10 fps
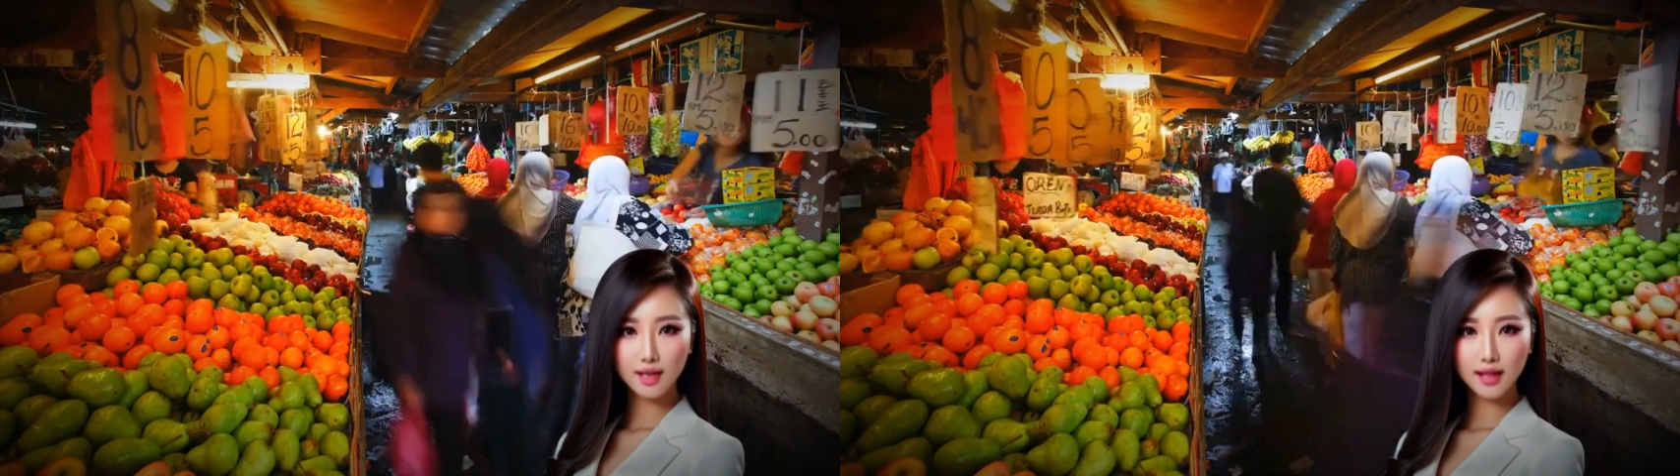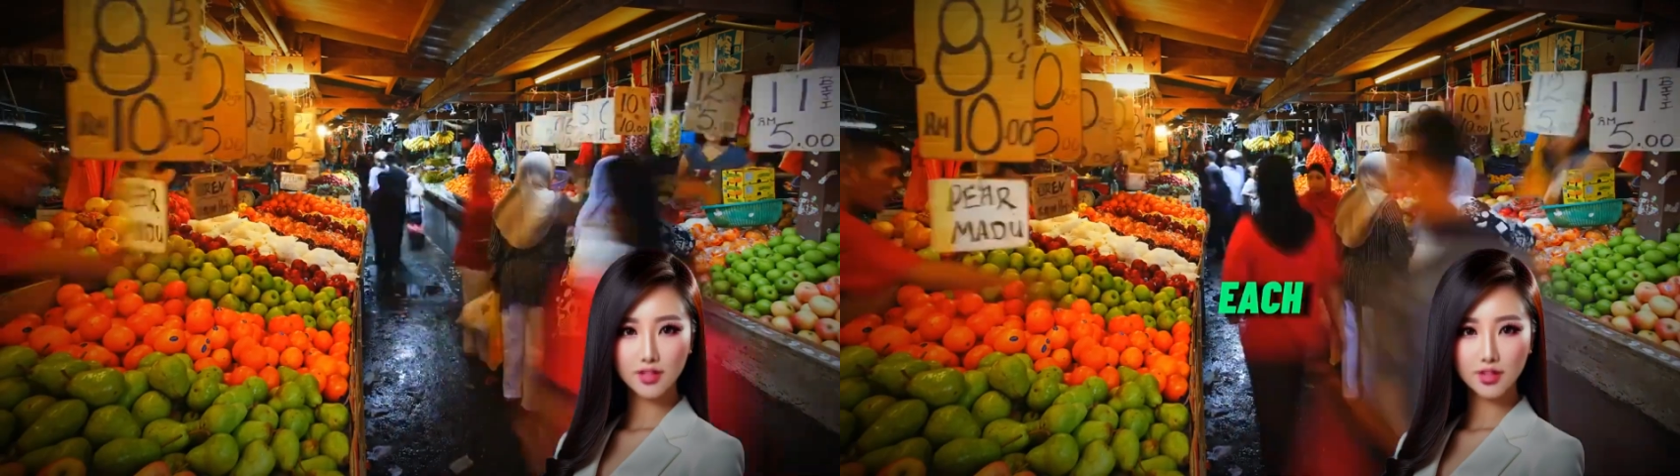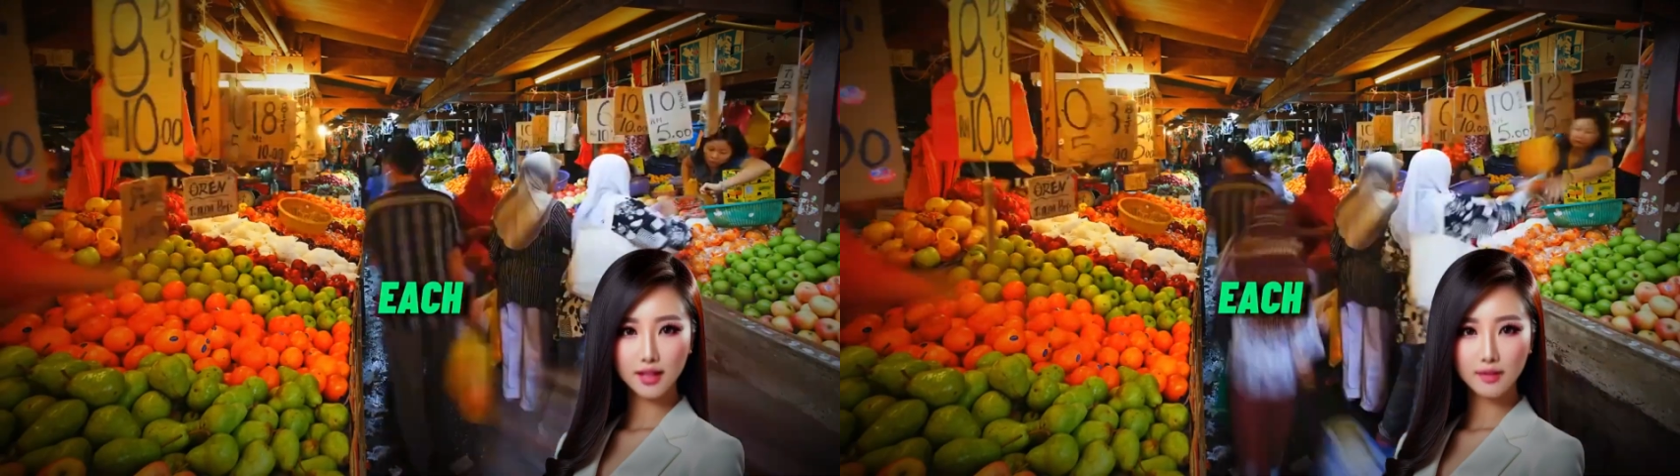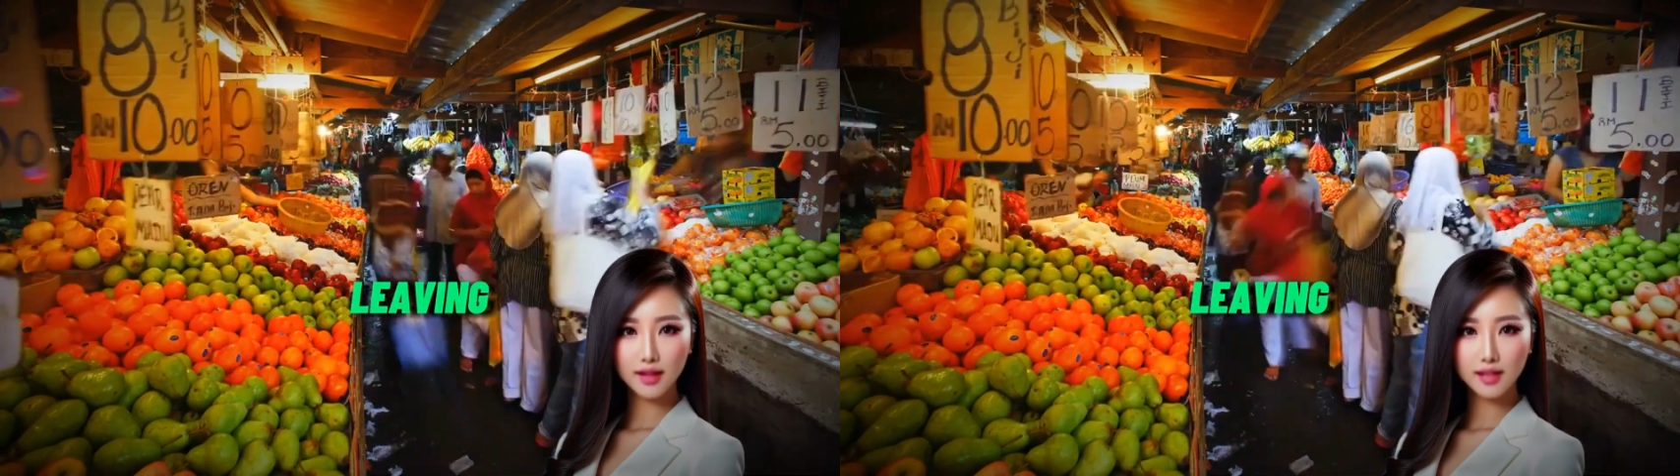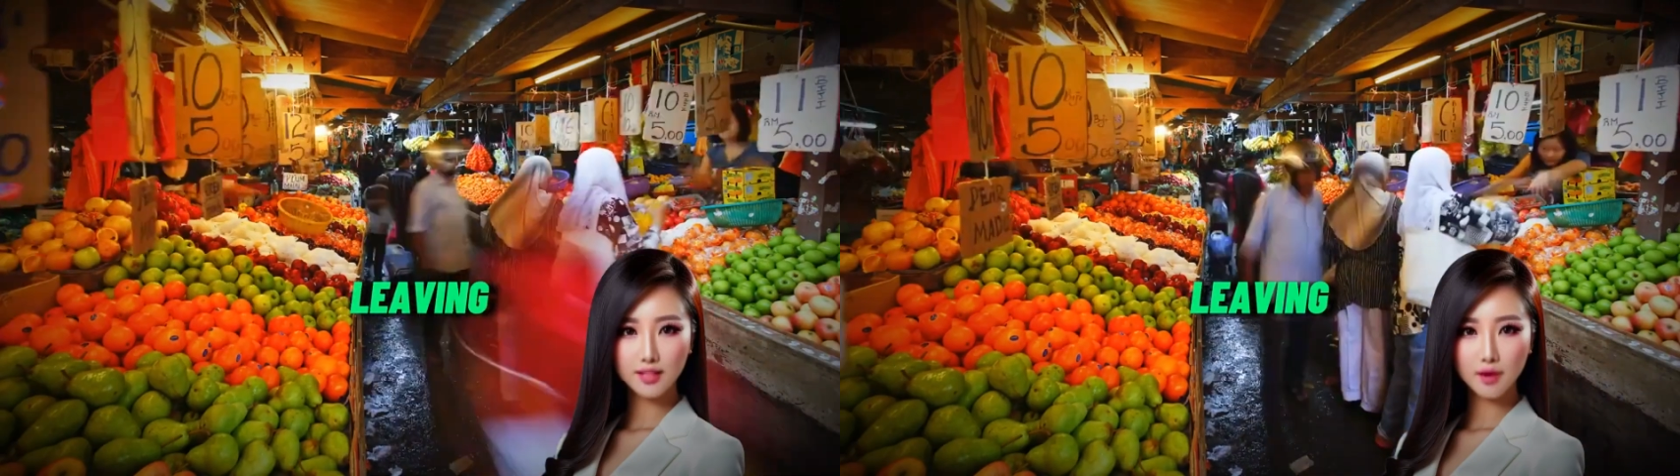each
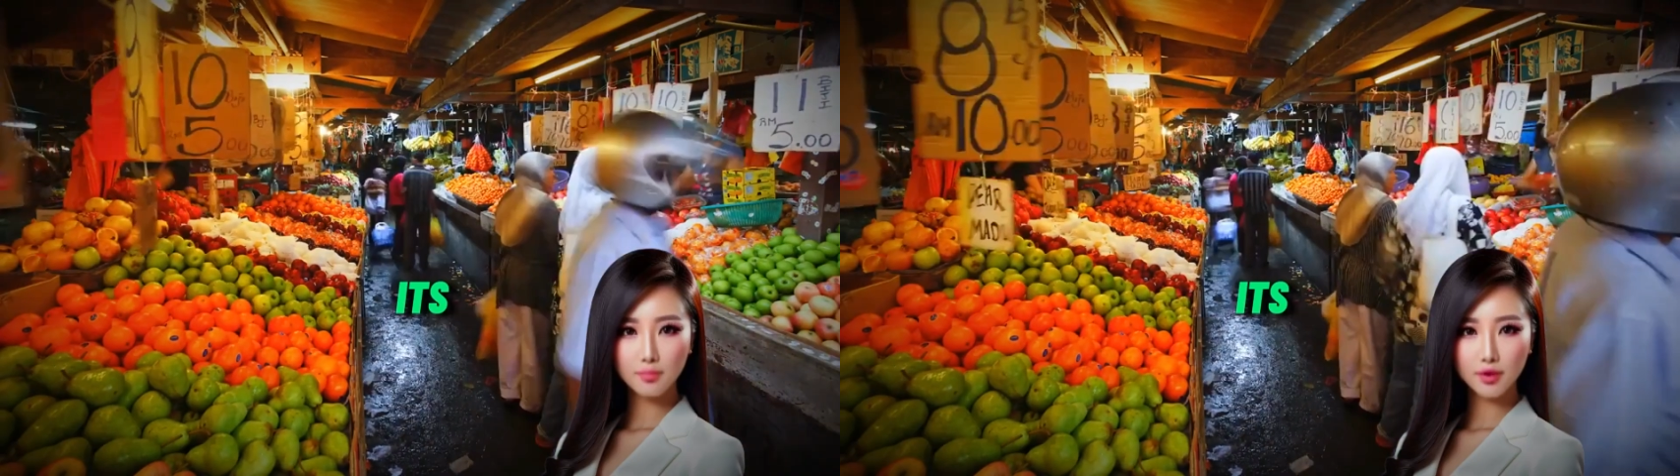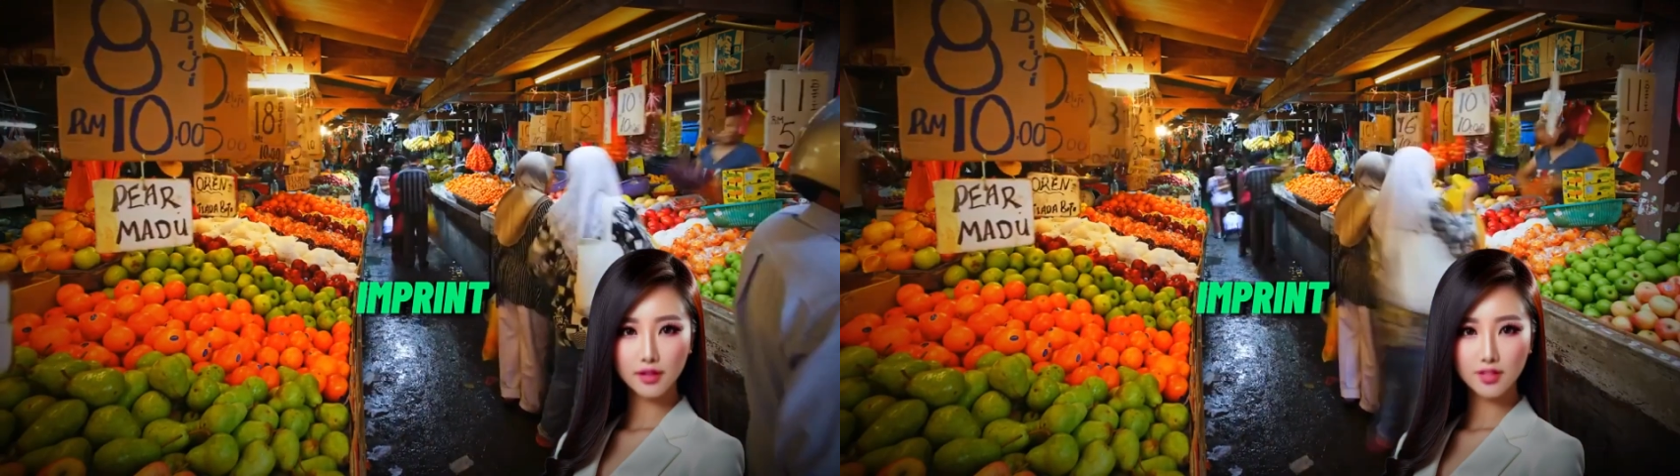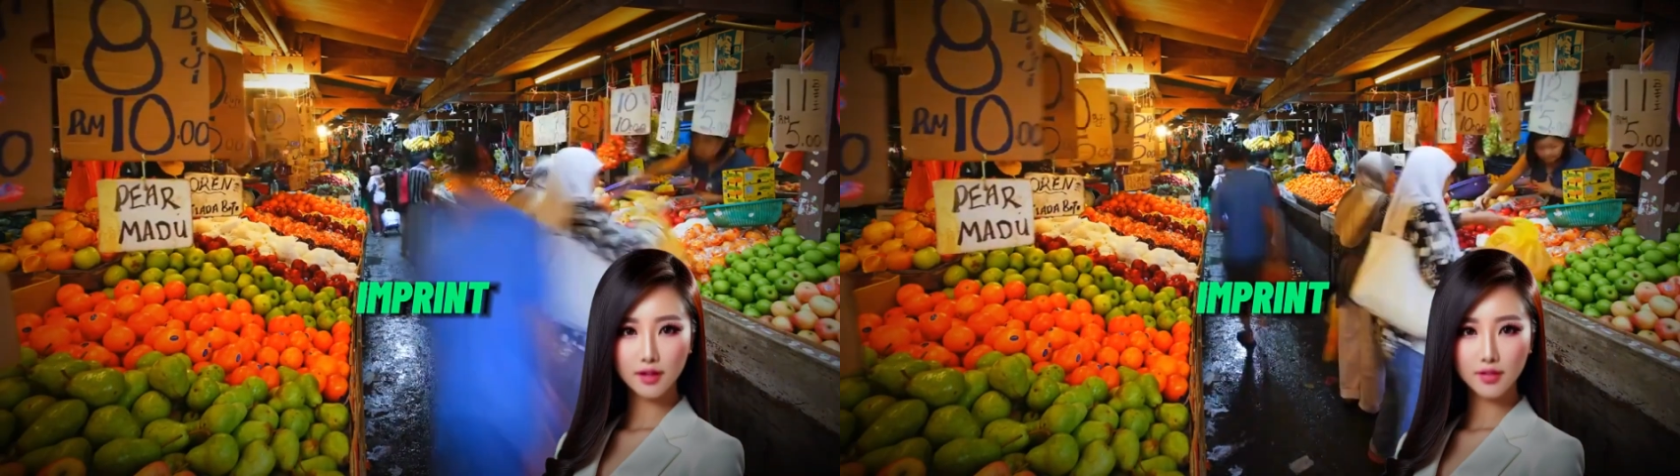leaving its imprint